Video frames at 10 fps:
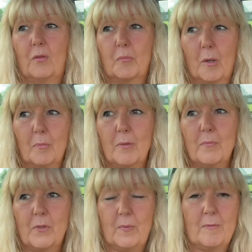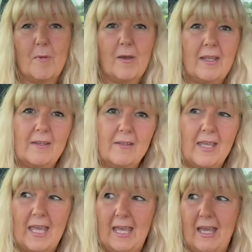problems with
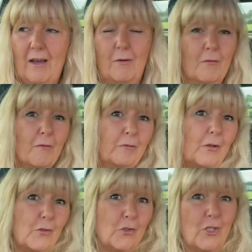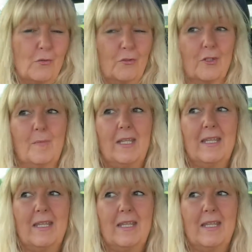I've got frozen shoulder at the minute.